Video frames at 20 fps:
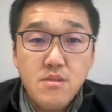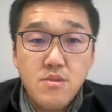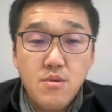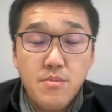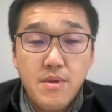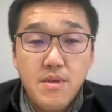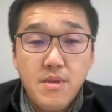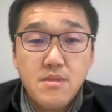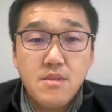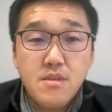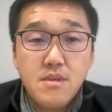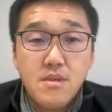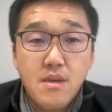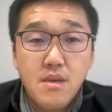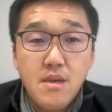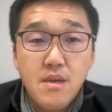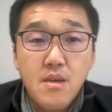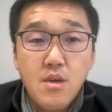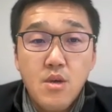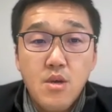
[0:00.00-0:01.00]
So
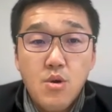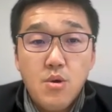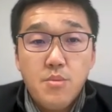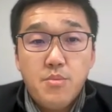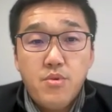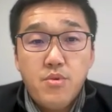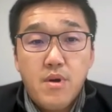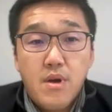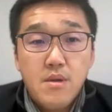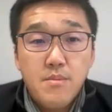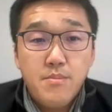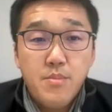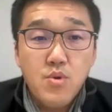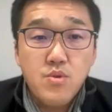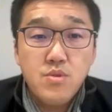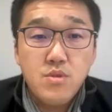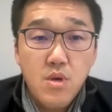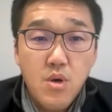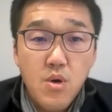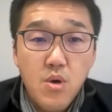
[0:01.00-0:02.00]
basically, we provide
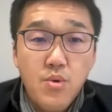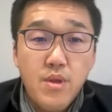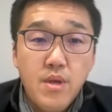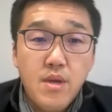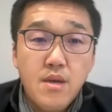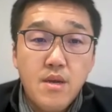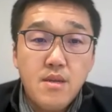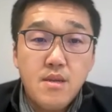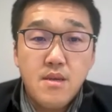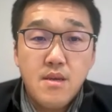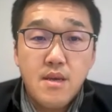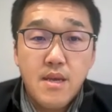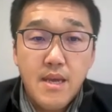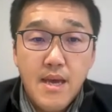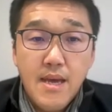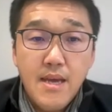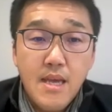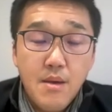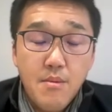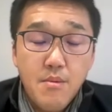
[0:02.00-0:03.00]
both coding and the
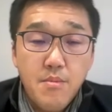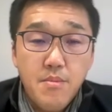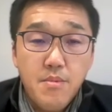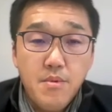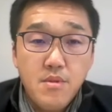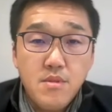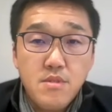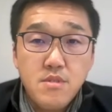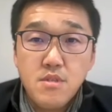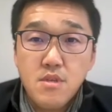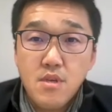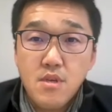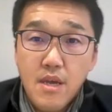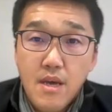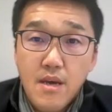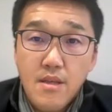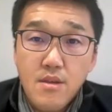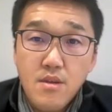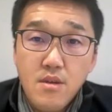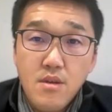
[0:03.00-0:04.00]
AI capabilities
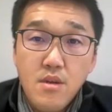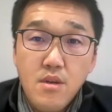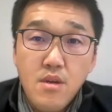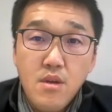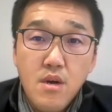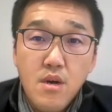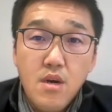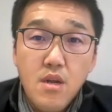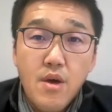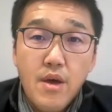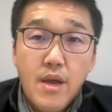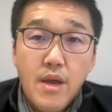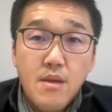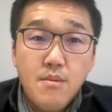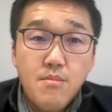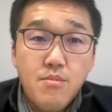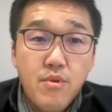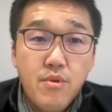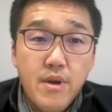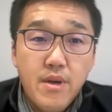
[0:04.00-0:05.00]
together, allow
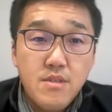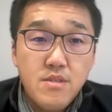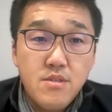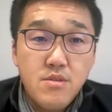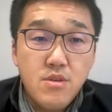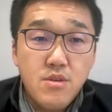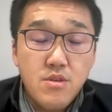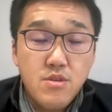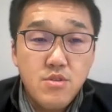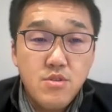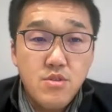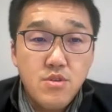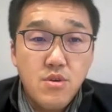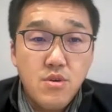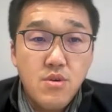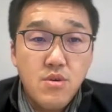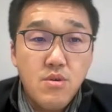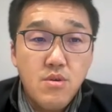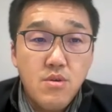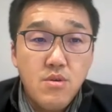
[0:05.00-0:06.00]
enterprise to
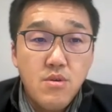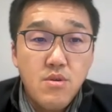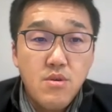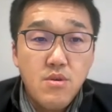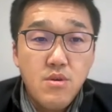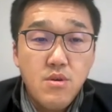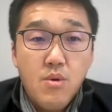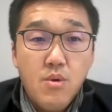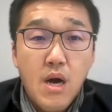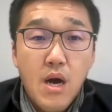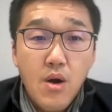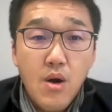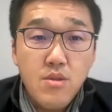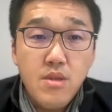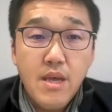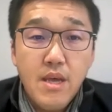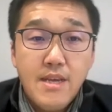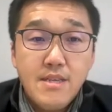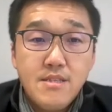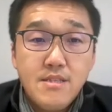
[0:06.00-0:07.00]
control how
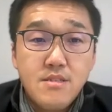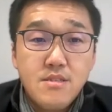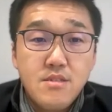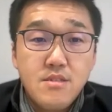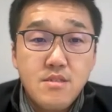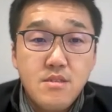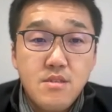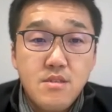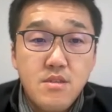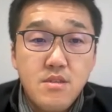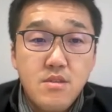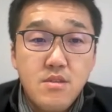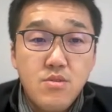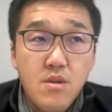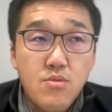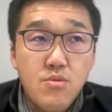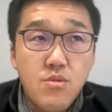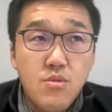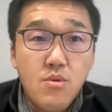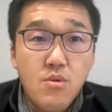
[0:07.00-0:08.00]
the agents
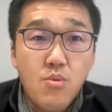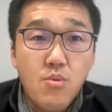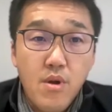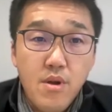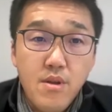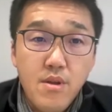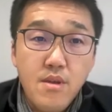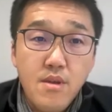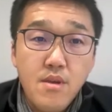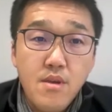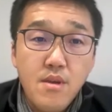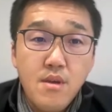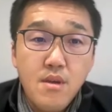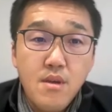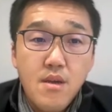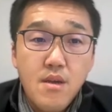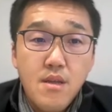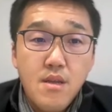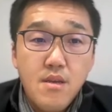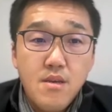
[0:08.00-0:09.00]
do the work
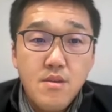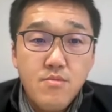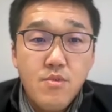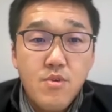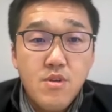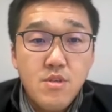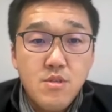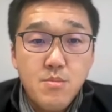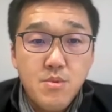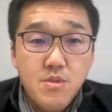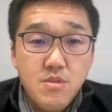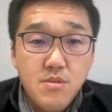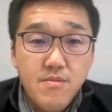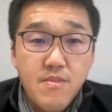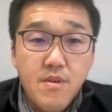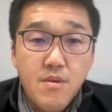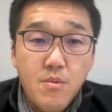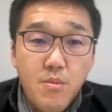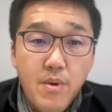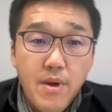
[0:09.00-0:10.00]
in a very
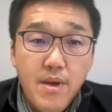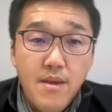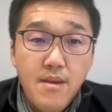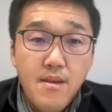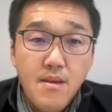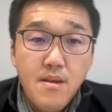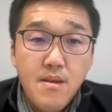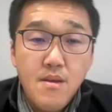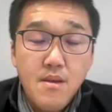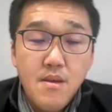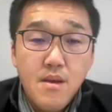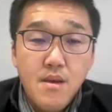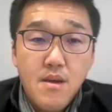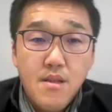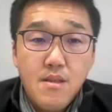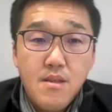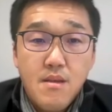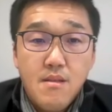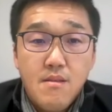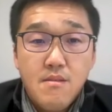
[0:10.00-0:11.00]
specific way.
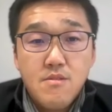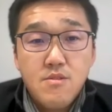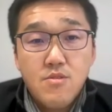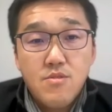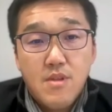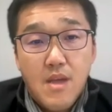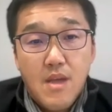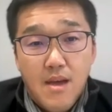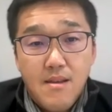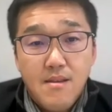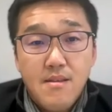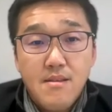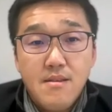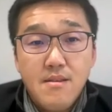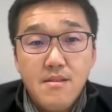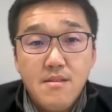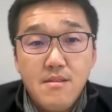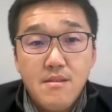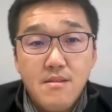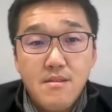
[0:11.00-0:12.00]
And then so that
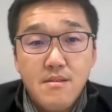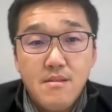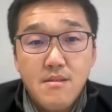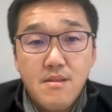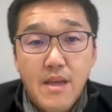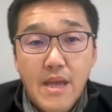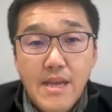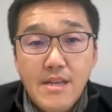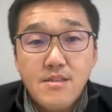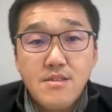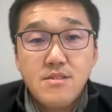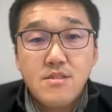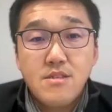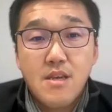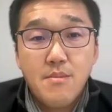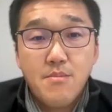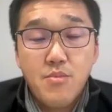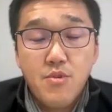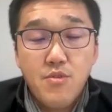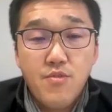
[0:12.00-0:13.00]
the agents
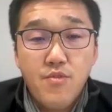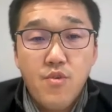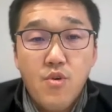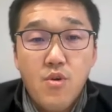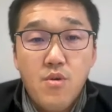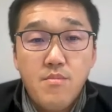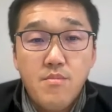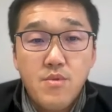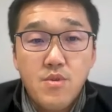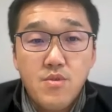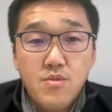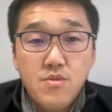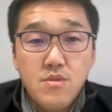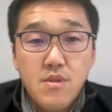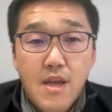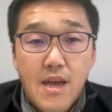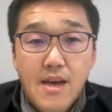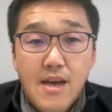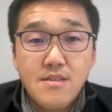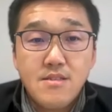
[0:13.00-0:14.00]
can perform those
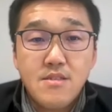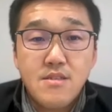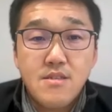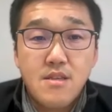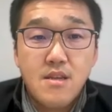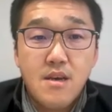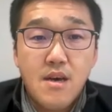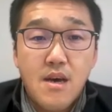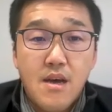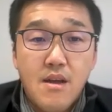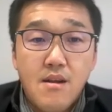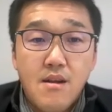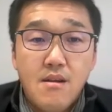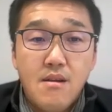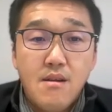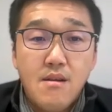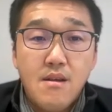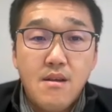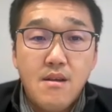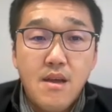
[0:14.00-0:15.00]
tasks in a
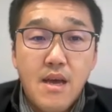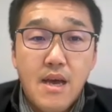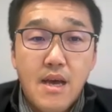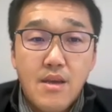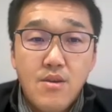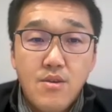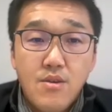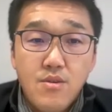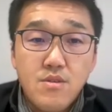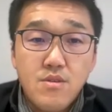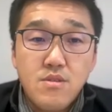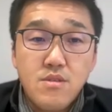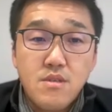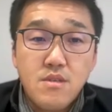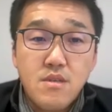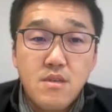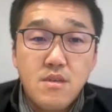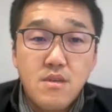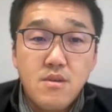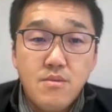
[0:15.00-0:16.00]
higher
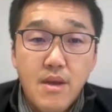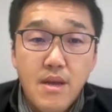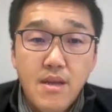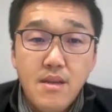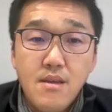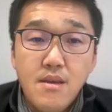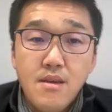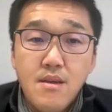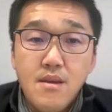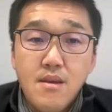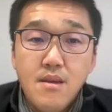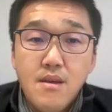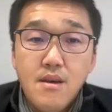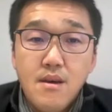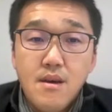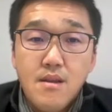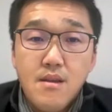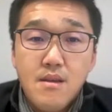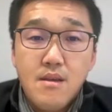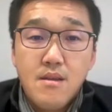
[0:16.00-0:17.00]
accuracy rate.
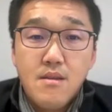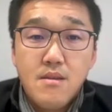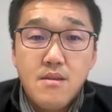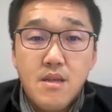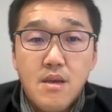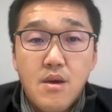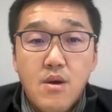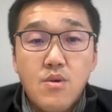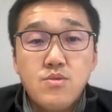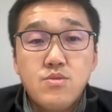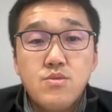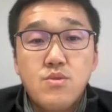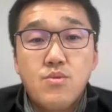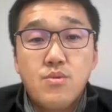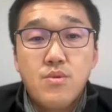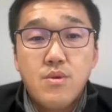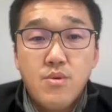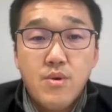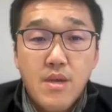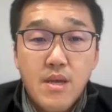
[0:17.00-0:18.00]
And then
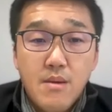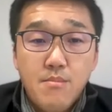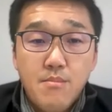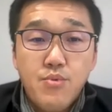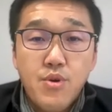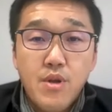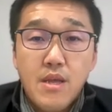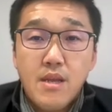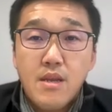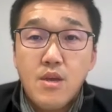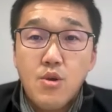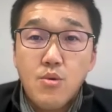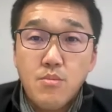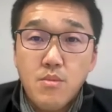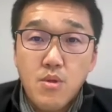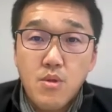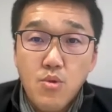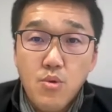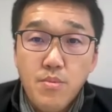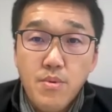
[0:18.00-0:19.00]
we can put in
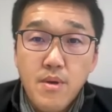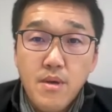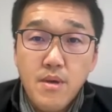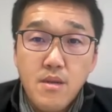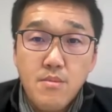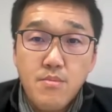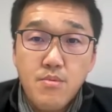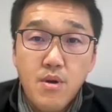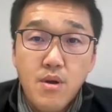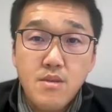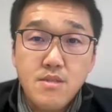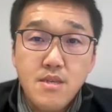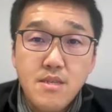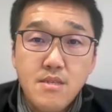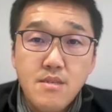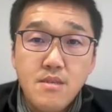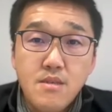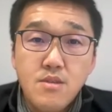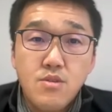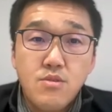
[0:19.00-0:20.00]
human loop in the
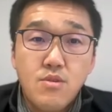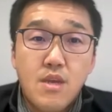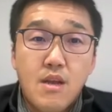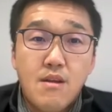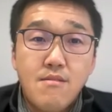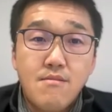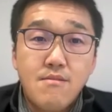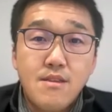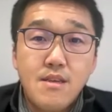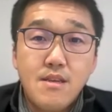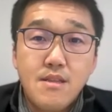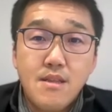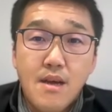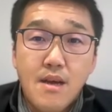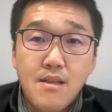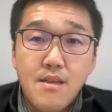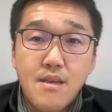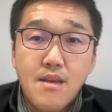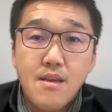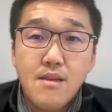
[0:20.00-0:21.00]
process to guarantee
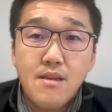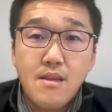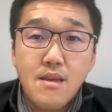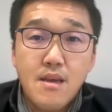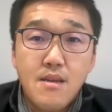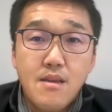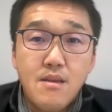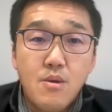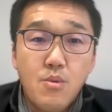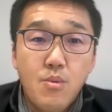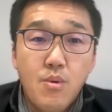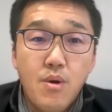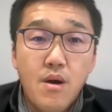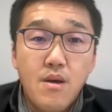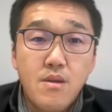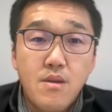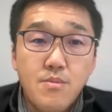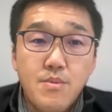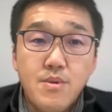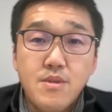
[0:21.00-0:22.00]
that they can get
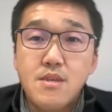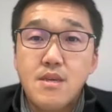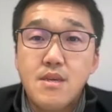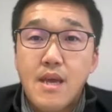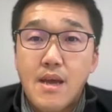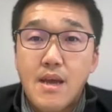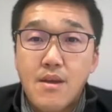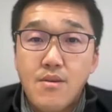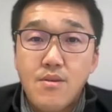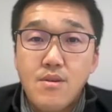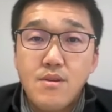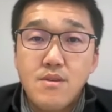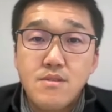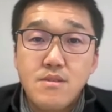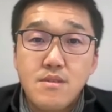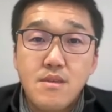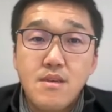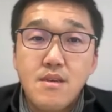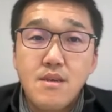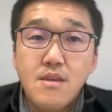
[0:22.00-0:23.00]
100%
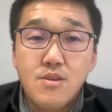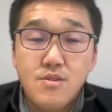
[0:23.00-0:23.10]
accuracy.